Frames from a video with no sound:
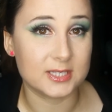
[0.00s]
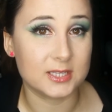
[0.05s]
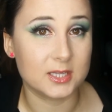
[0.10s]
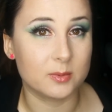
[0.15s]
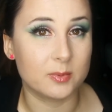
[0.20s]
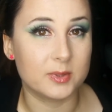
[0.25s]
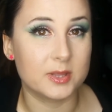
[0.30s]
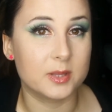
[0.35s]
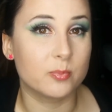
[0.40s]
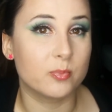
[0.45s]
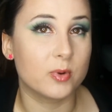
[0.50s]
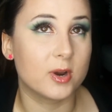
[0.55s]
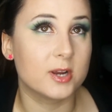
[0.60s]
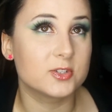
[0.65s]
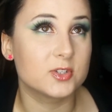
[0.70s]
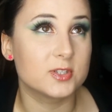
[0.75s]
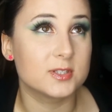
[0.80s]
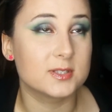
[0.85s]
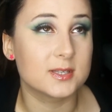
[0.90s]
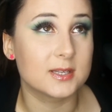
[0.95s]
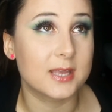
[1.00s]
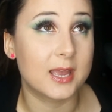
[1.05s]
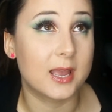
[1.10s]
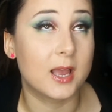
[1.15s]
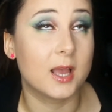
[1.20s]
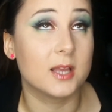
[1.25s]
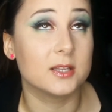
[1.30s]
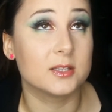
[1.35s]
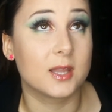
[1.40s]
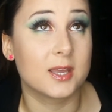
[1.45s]
in them, and the brushes
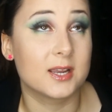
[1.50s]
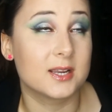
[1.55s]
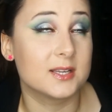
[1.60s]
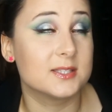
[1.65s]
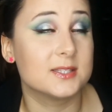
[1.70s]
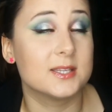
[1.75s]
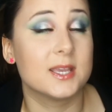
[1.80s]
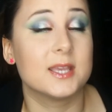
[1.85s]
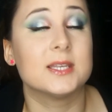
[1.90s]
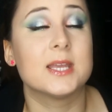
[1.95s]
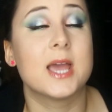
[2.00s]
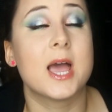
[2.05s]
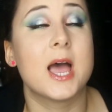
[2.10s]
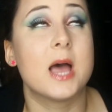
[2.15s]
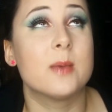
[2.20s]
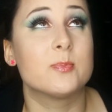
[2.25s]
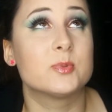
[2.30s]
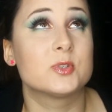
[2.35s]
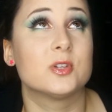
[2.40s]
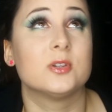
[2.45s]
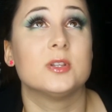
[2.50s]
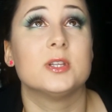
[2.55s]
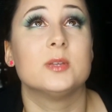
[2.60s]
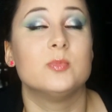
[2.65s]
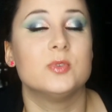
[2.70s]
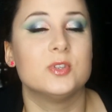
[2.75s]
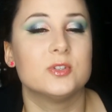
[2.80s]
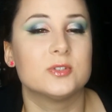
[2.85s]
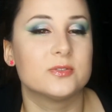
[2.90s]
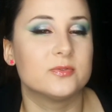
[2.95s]
are, like I said, absolutely
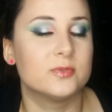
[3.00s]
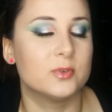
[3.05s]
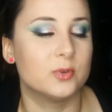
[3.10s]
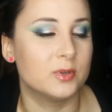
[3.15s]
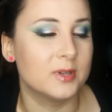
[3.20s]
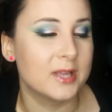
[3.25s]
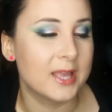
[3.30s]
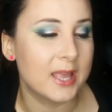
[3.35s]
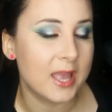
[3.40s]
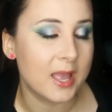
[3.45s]
beautiful,